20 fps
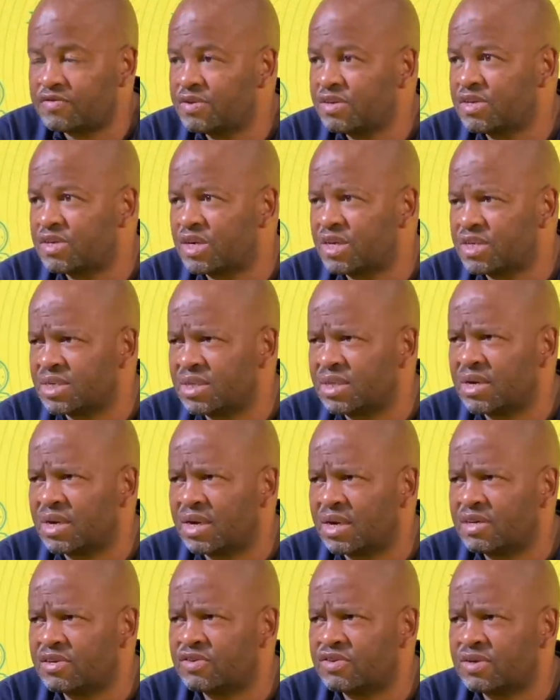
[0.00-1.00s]
finishers in the
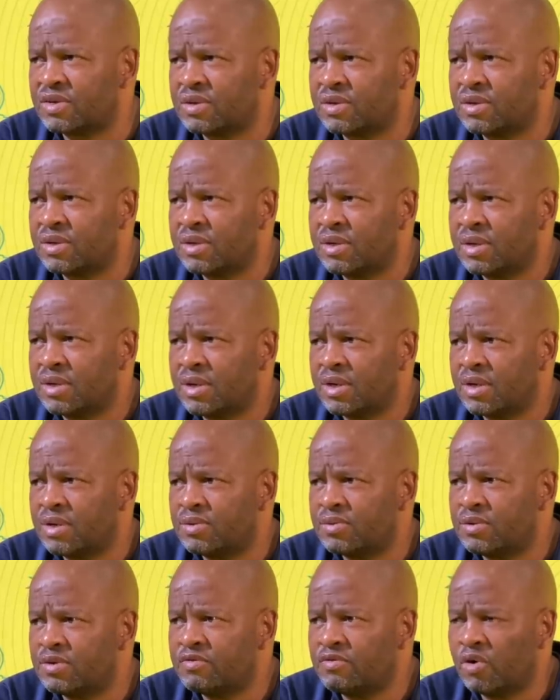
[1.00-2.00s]
country,
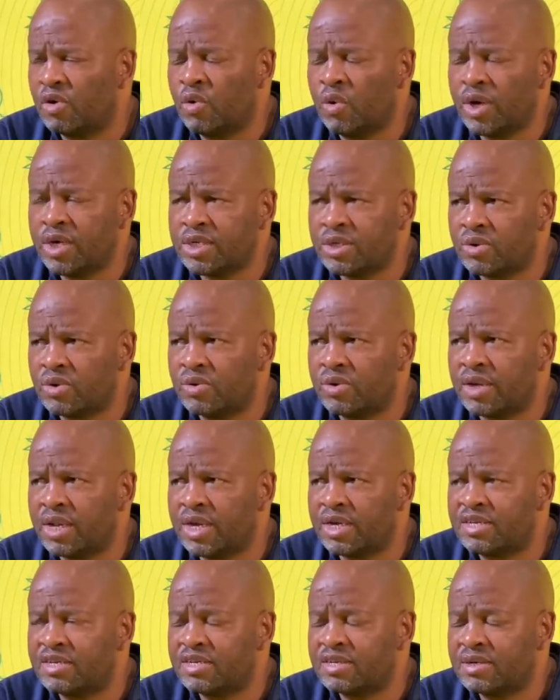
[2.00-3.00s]
and we've always known
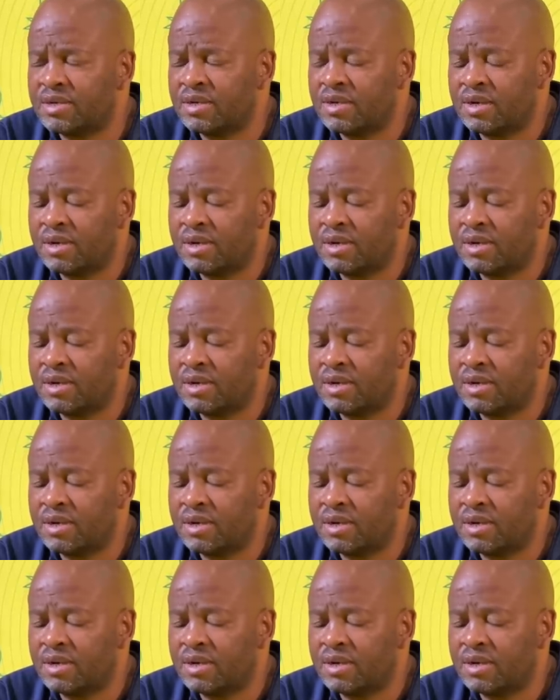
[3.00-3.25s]
that.